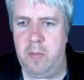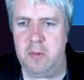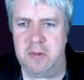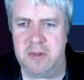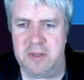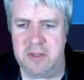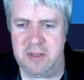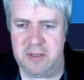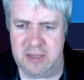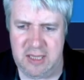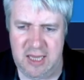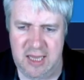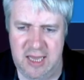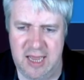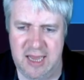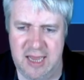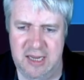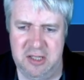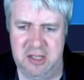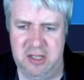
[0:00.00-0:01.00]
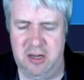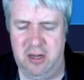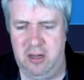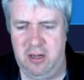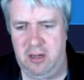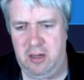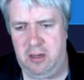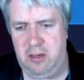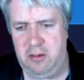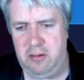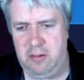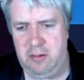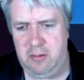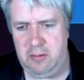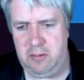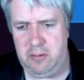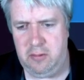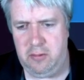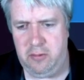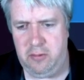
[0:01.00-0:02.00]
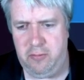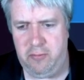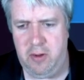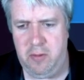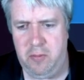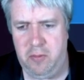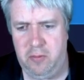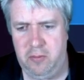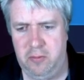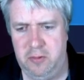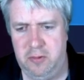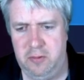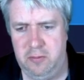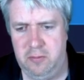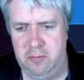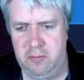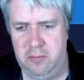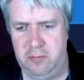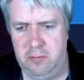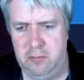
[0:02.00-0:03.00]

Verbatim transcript: What's THR? Through balls.